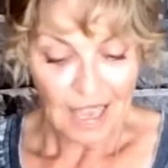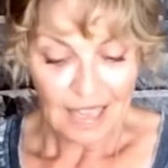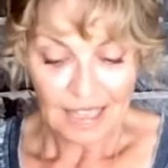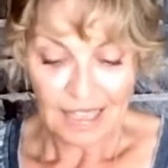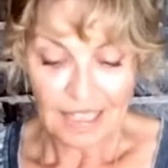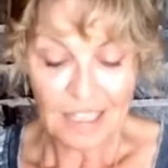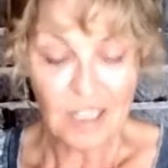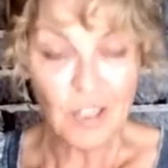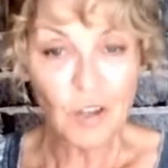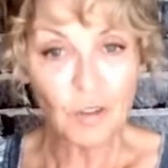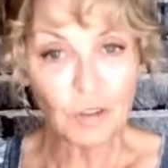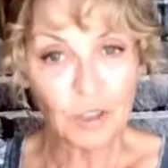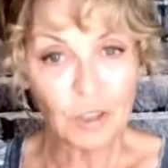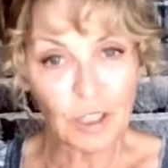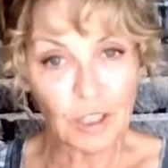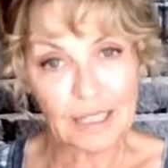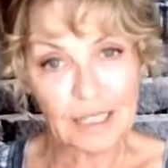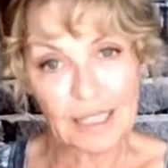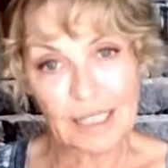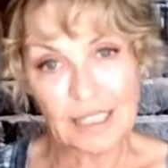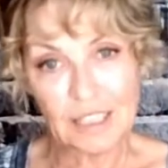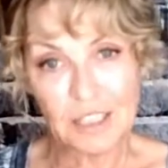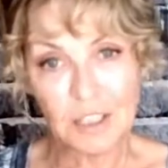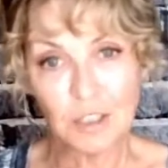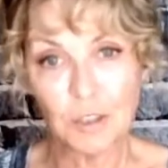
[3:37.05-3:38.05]
look
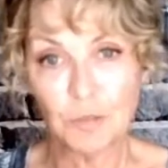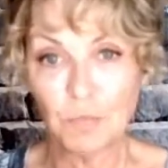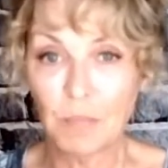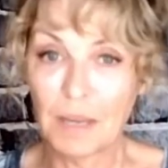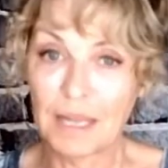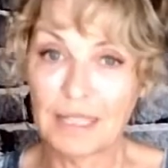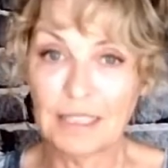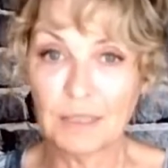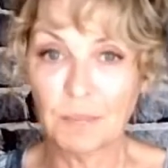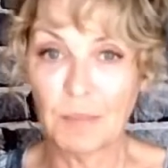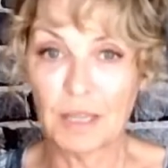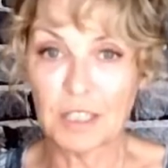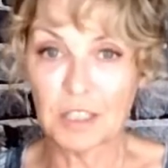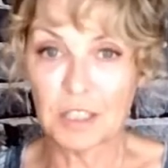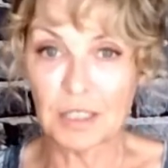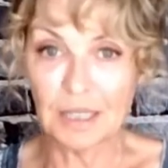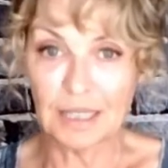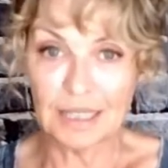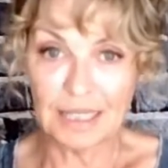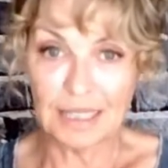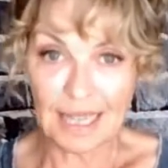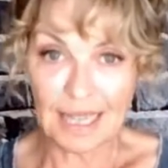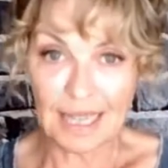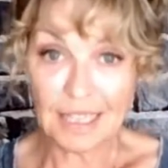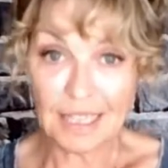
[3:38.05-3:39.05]
into, pay special
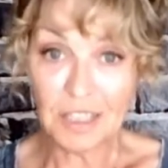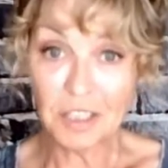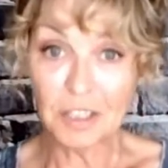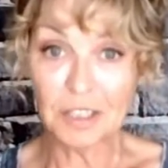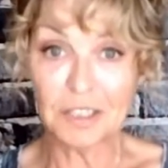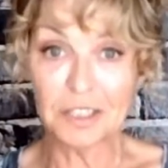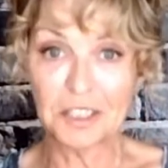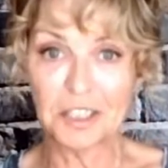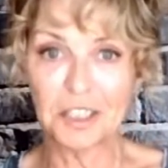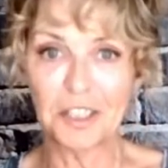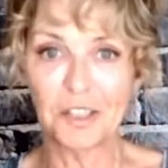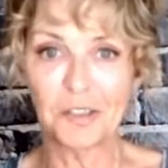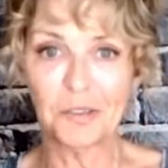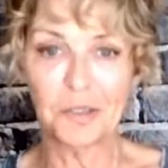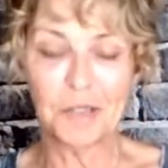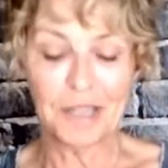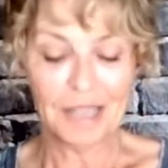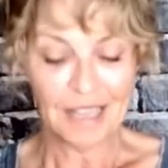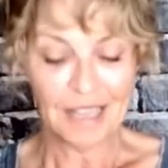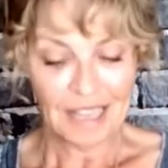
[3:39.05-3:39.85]
attention to